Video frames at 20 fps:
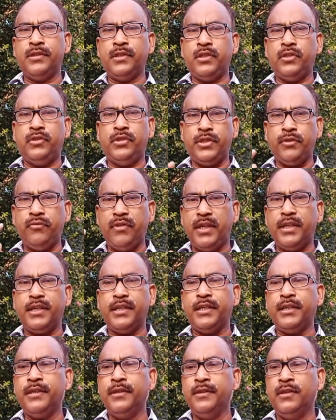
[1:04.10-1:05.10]
Unit
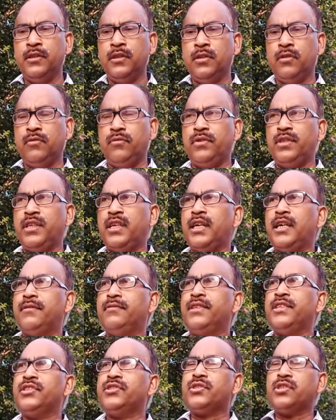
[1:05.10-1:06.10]
1, we have
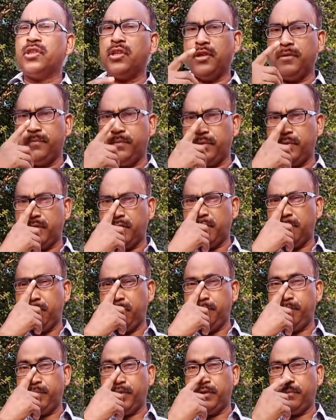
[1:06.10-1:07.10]
a history of
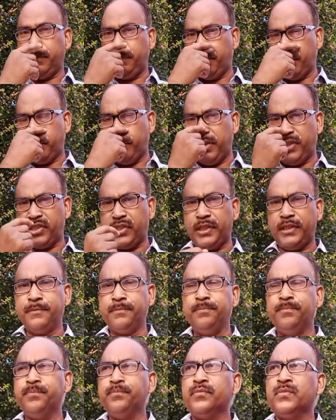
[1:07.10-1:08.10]
book publishing.
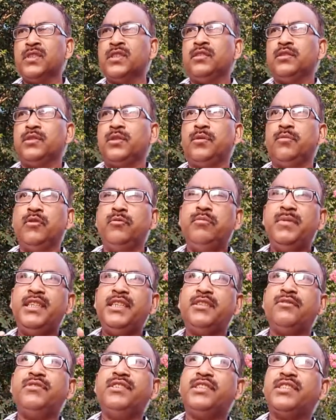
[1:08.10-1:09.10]
The
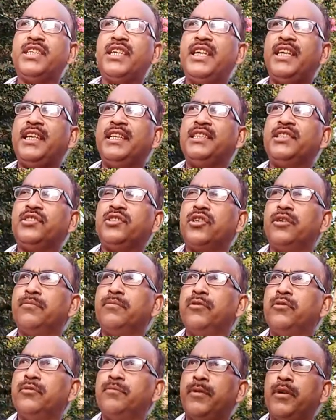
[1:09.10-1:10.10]
moment we say history of
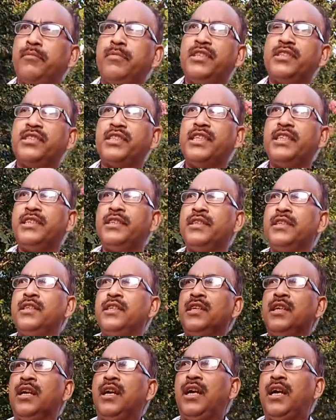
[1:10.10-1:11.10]
book publishing,
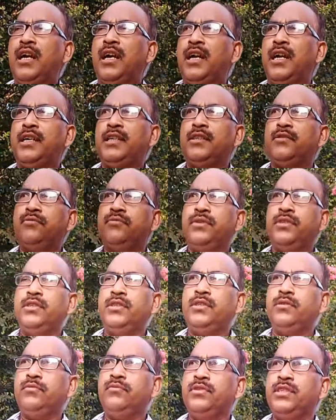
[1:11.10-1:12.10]
and
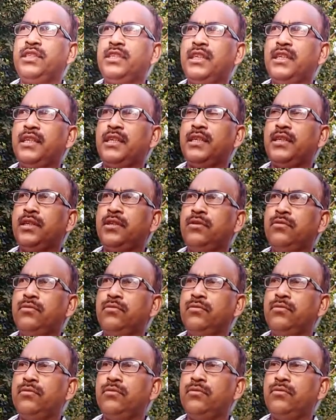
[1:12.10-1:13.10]

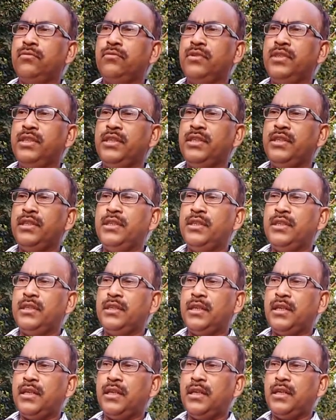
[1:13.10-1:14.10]
we
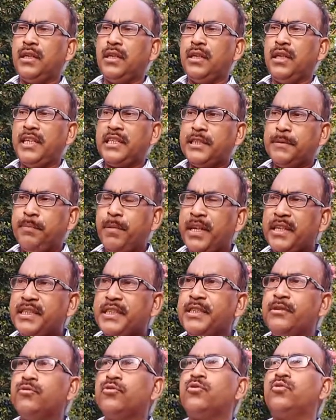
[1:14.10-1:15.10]
expect
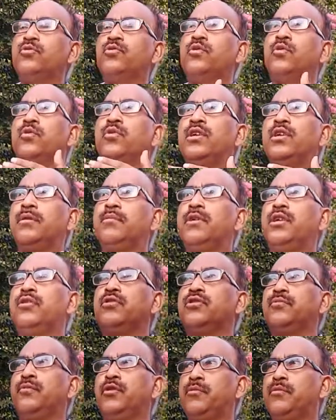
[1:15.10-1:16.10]
you to know about
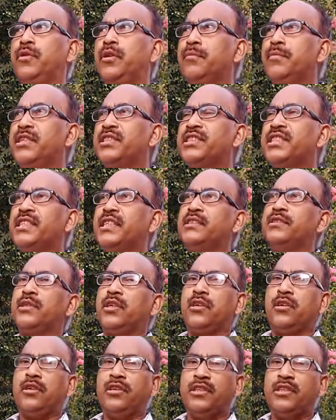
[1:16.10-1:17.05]
book publishing in the